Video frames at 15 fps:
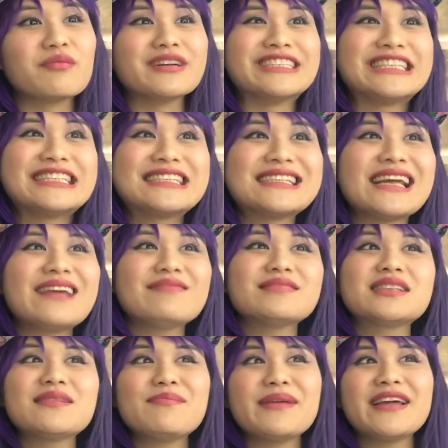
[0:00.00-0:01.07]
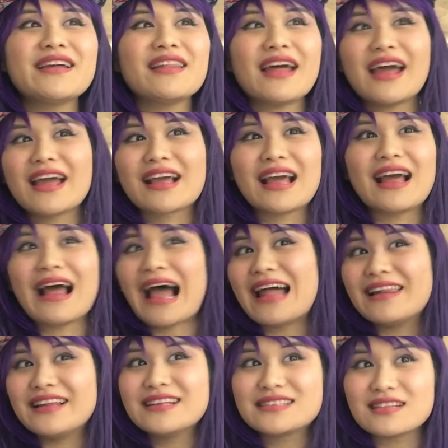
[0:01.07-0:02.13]
But she seems to be, like,
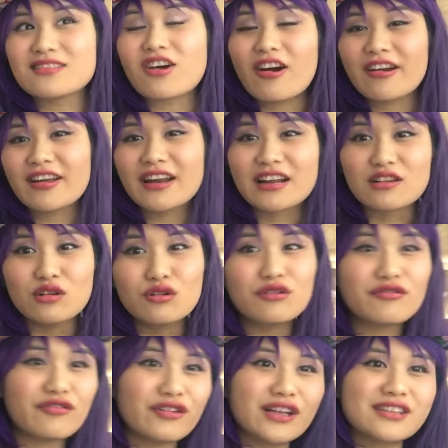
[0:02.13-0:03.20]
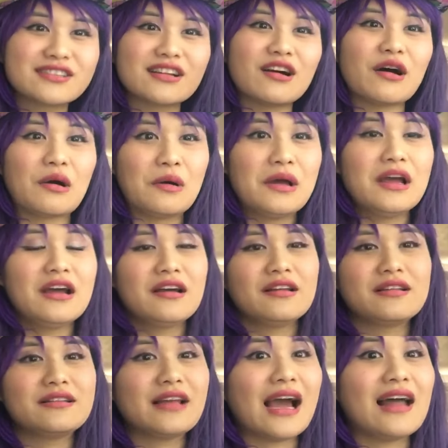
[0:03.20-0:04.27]
at least targeting Luffy, so,
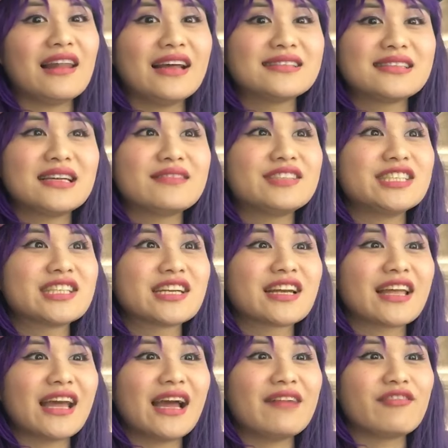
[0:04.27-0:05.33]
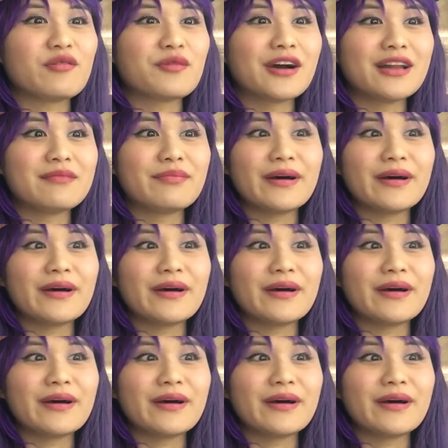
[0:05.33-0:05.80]
yeah, let's see if she's gonna get everyone.